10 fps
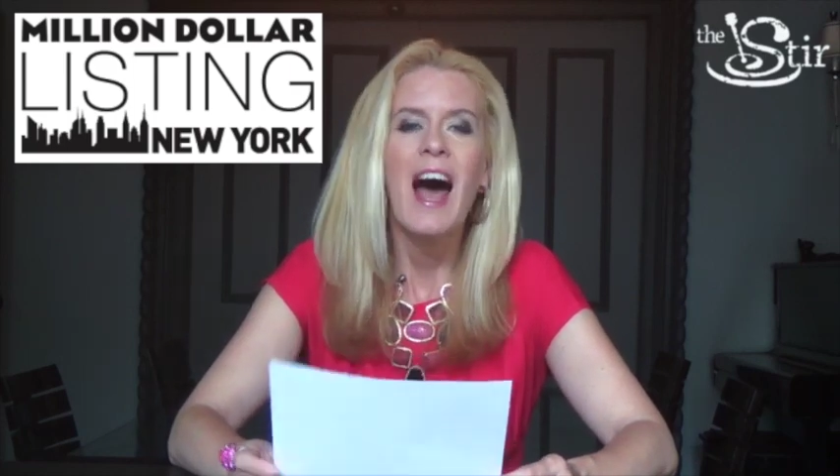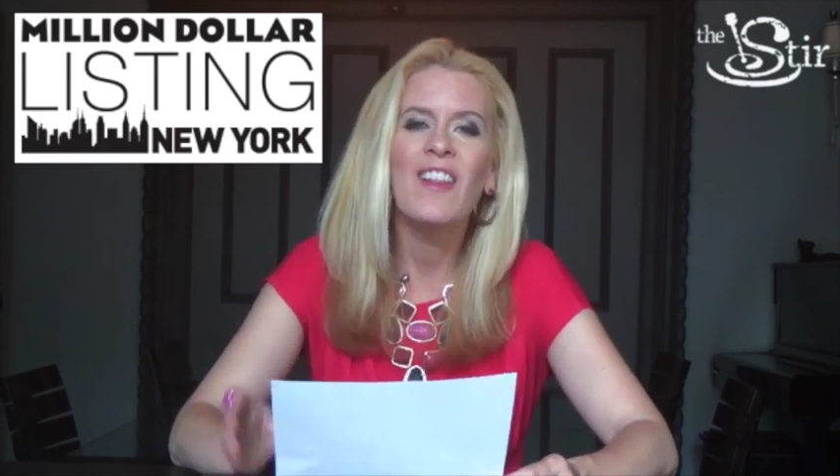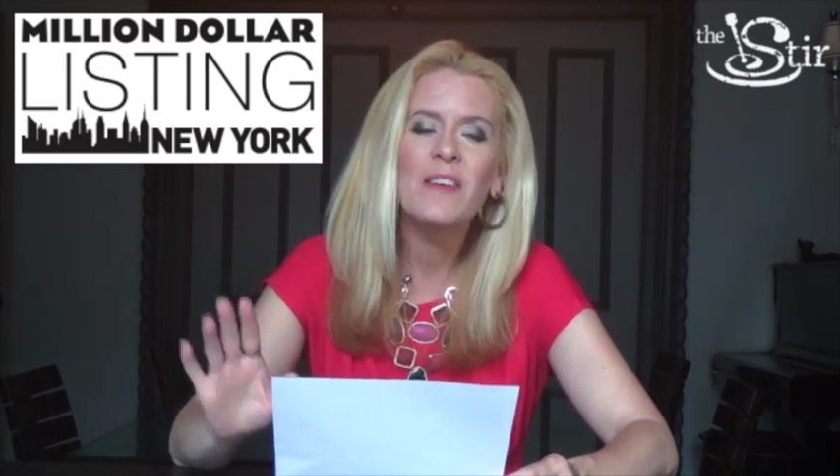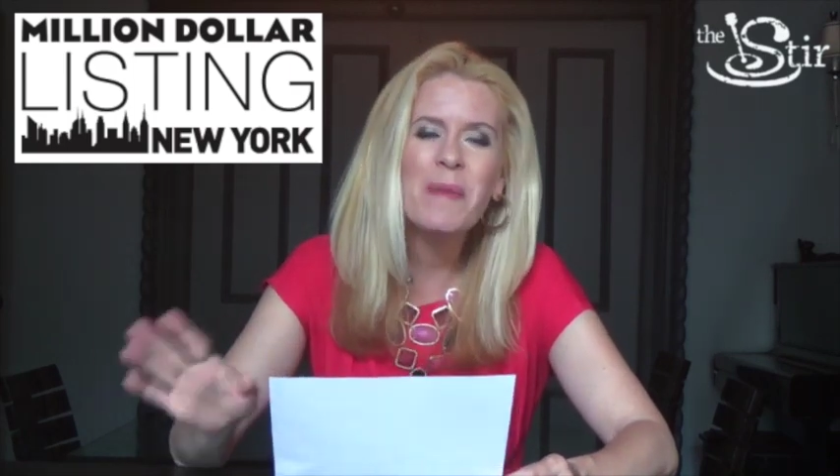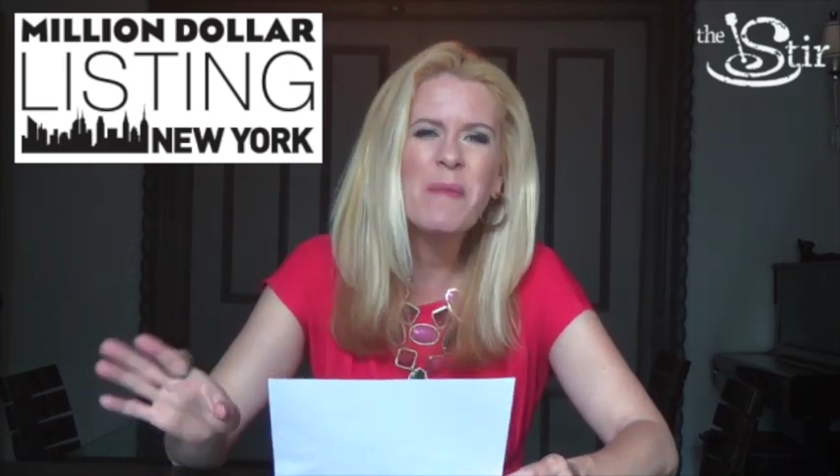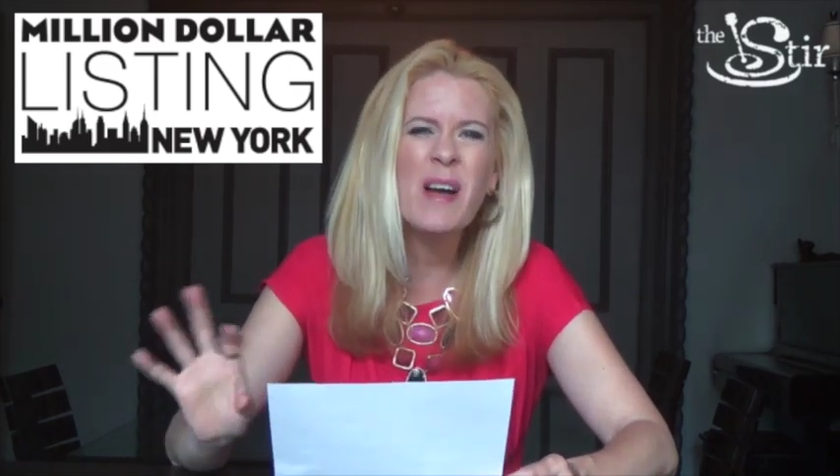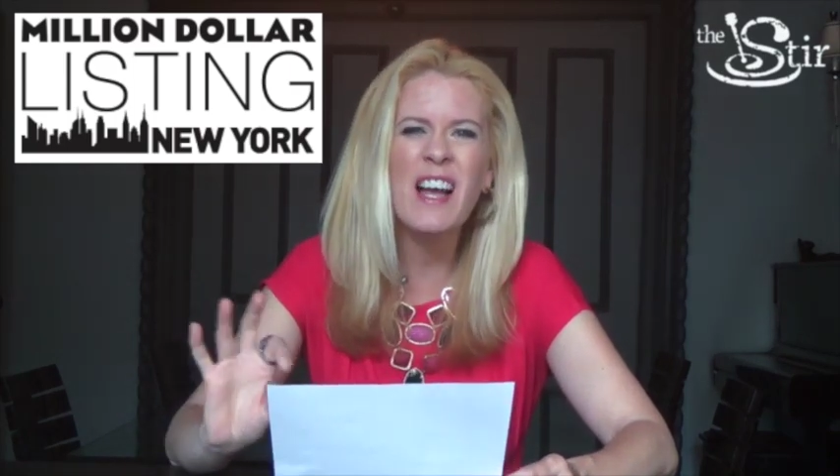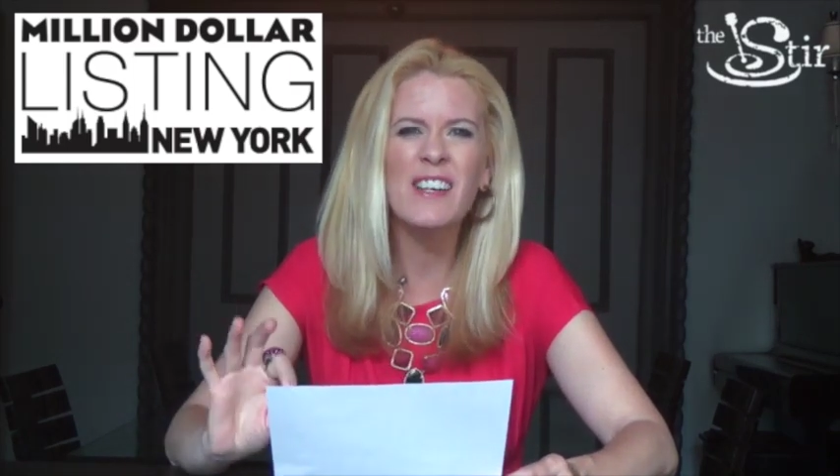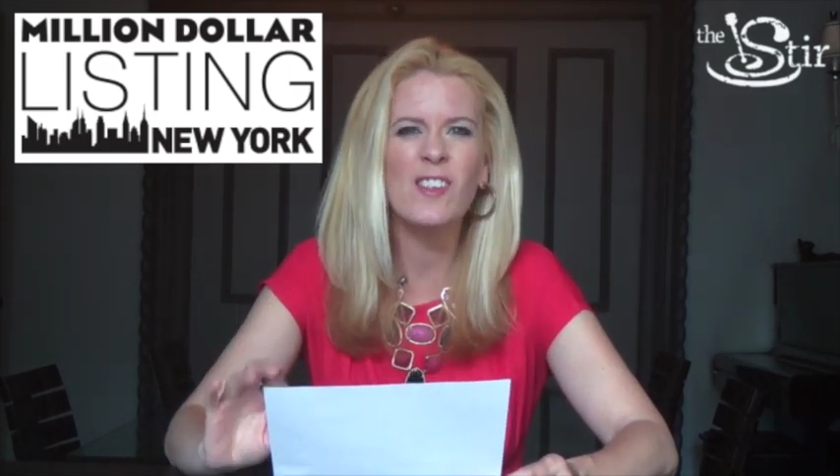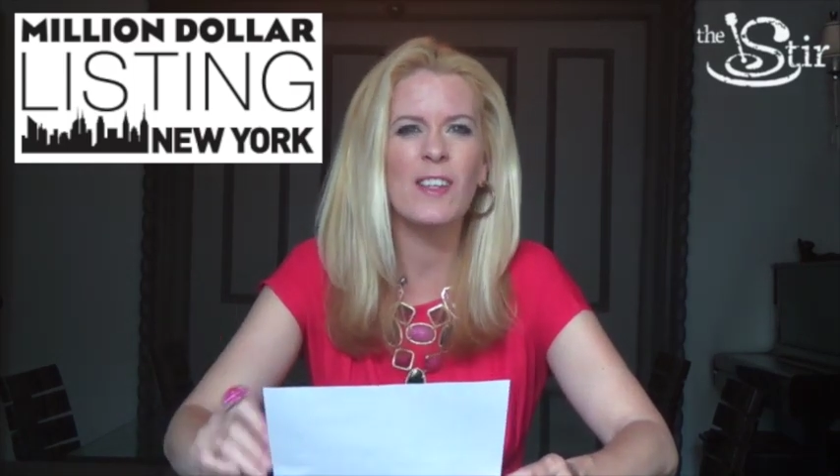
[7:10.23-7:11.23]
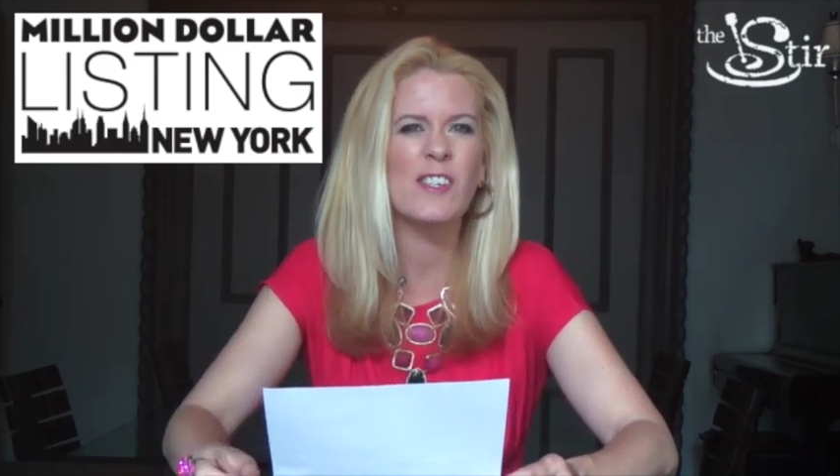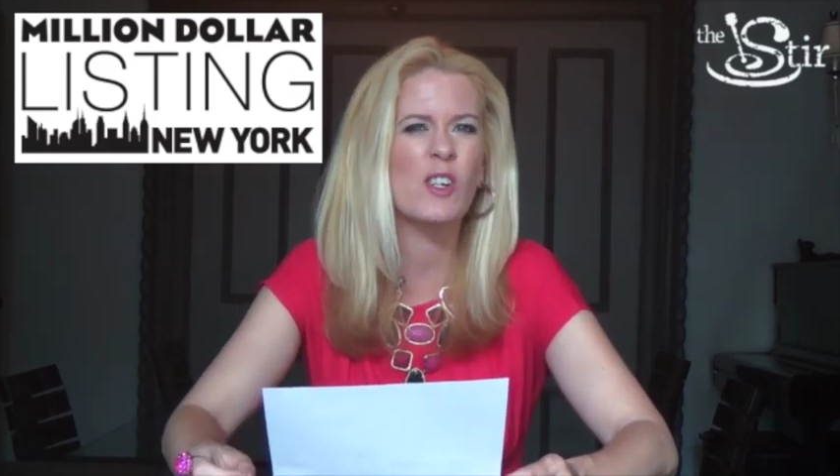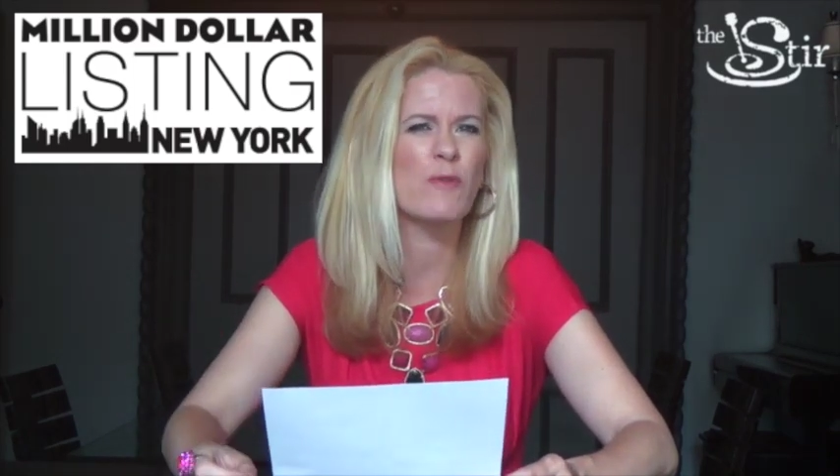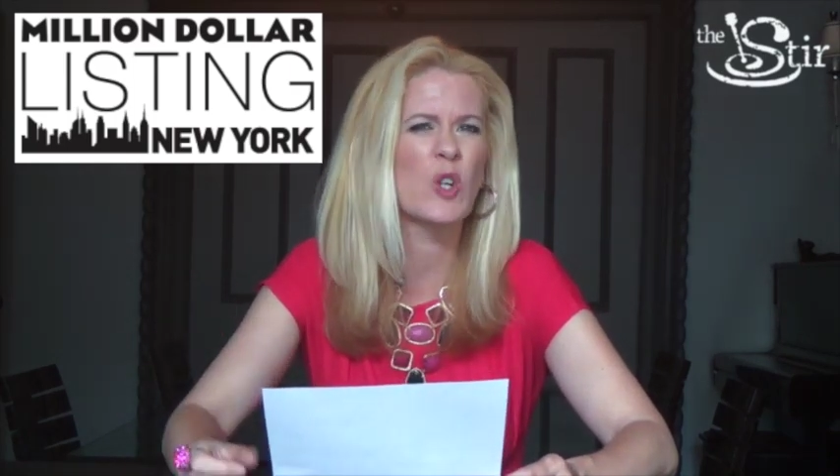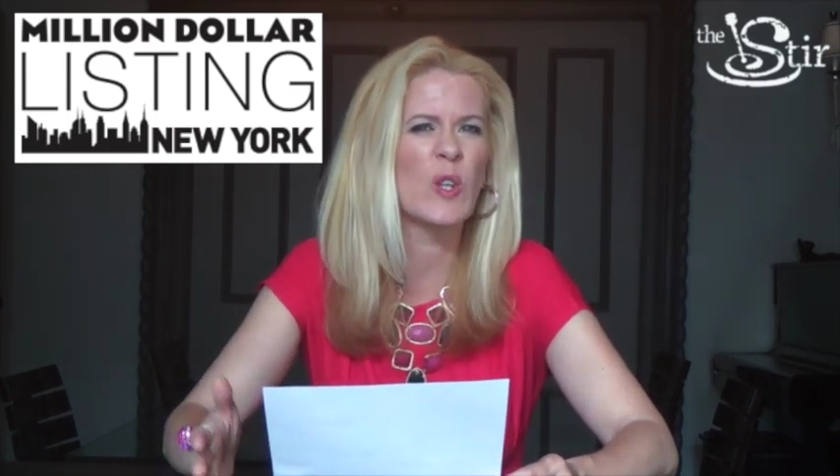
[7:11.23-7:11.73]
I'll admit my eyes
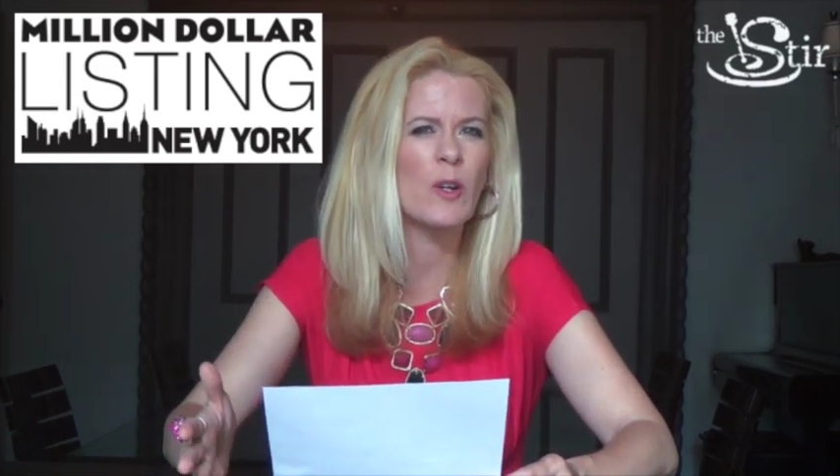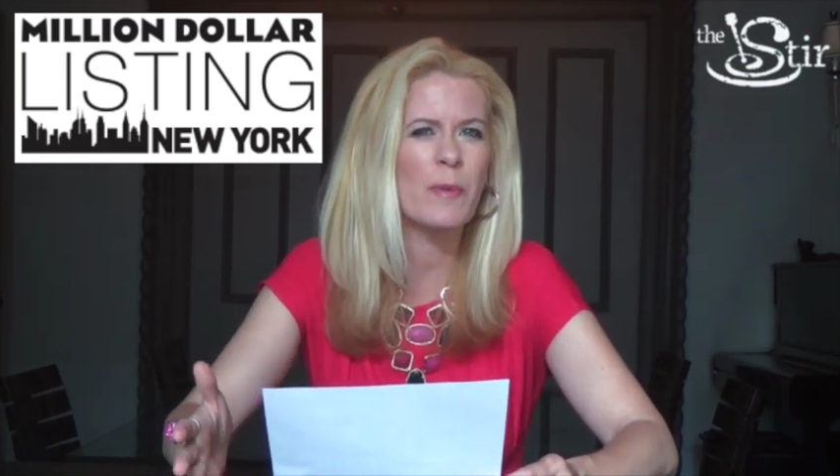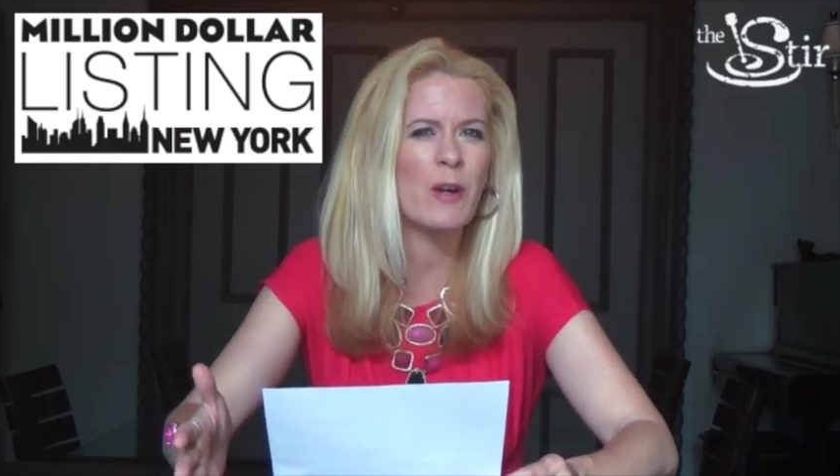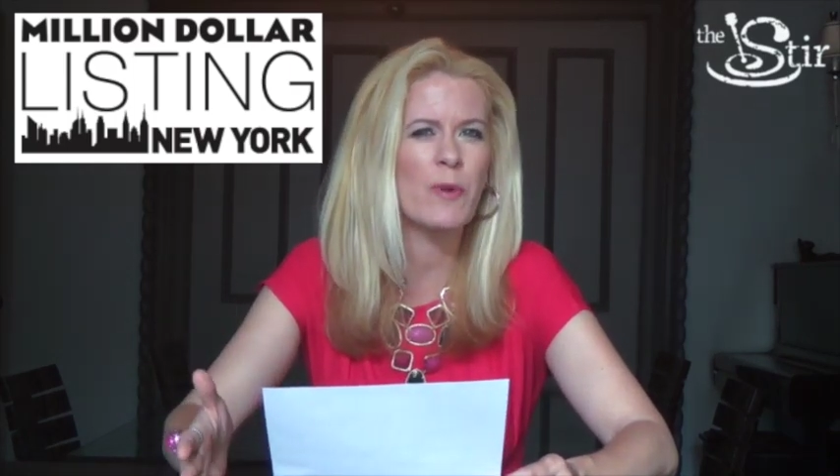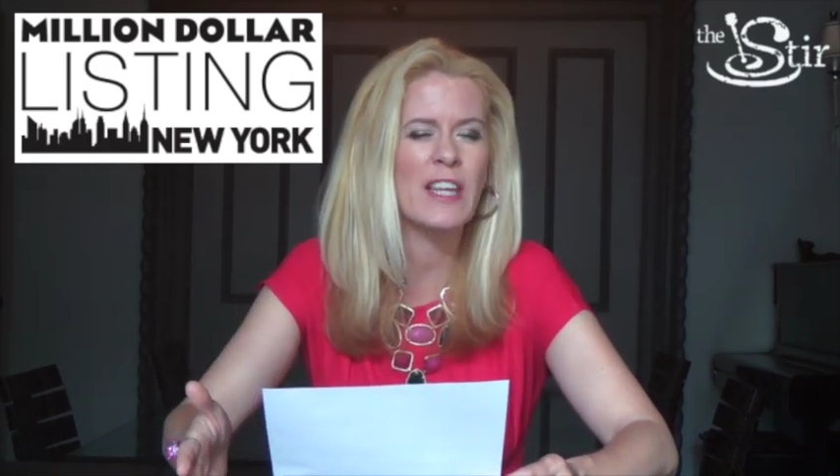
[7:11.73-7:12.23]
glazed over a little bit